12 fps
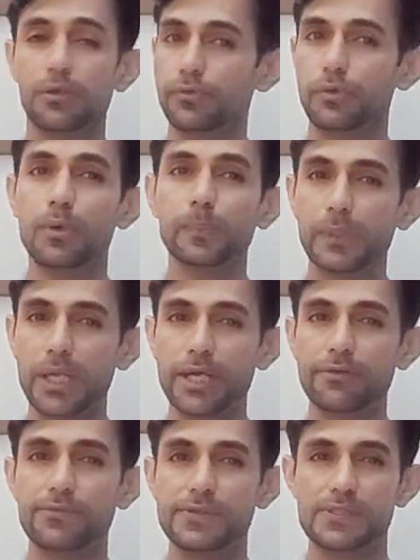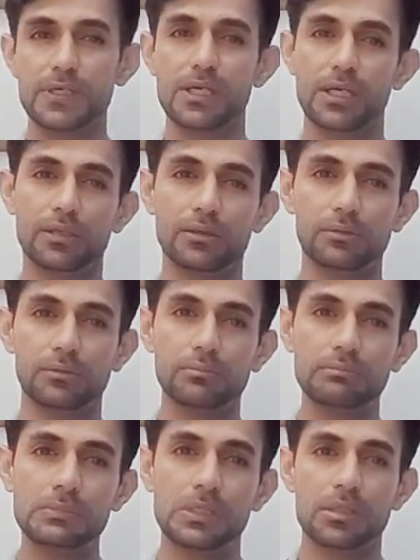If you apply visa
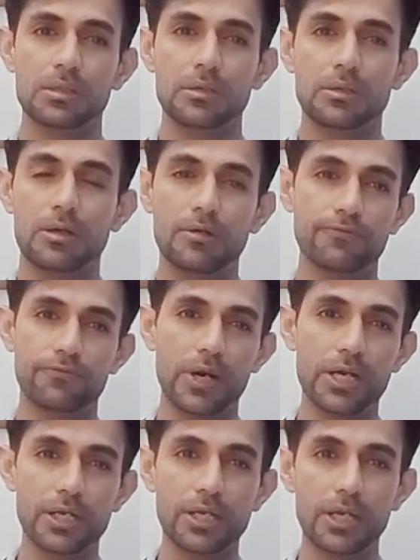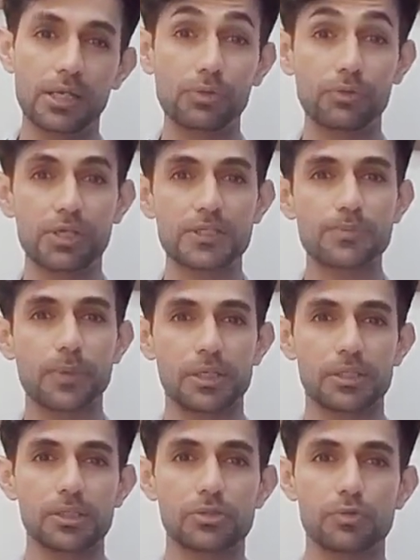and on Friday and you're
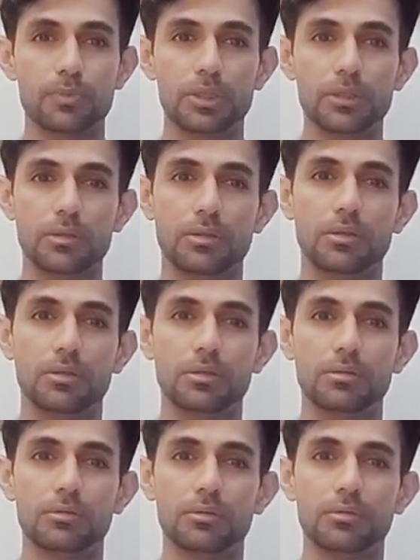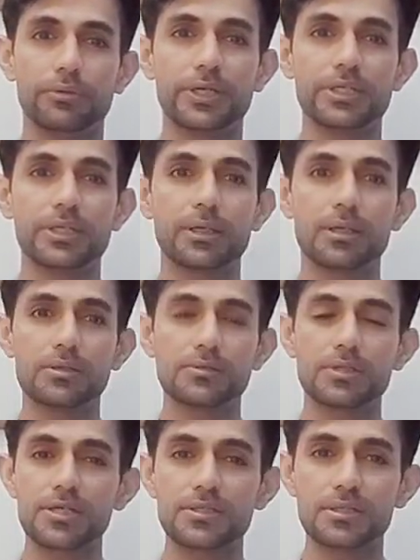expecting to be getting
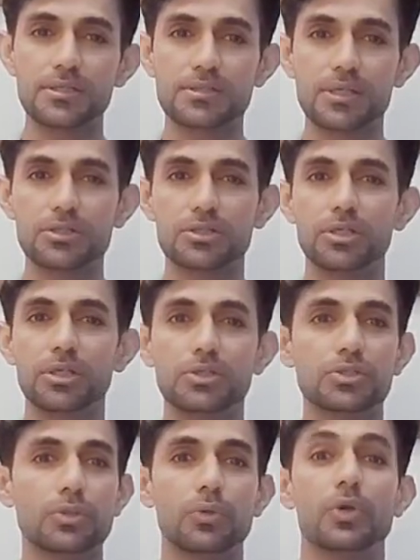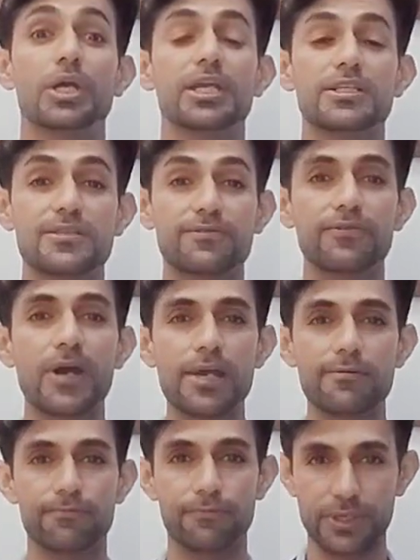on Thursday, Saturdays, no, it's
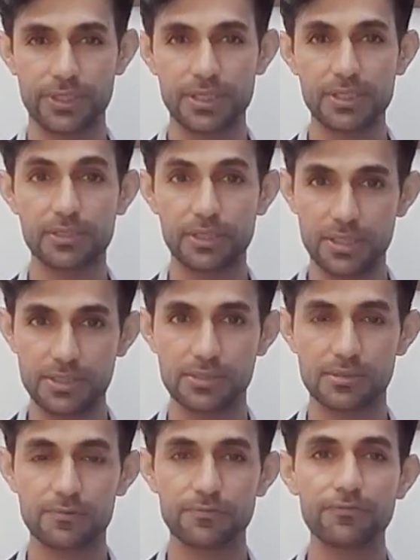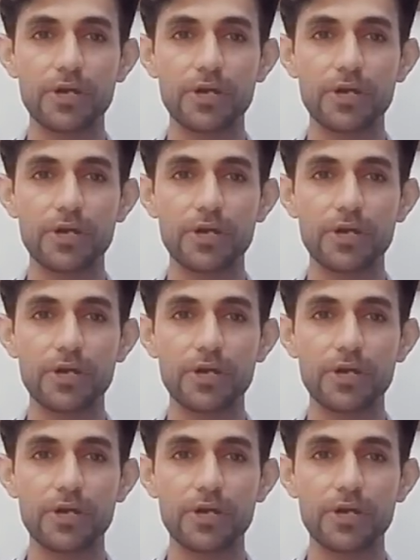5 working days.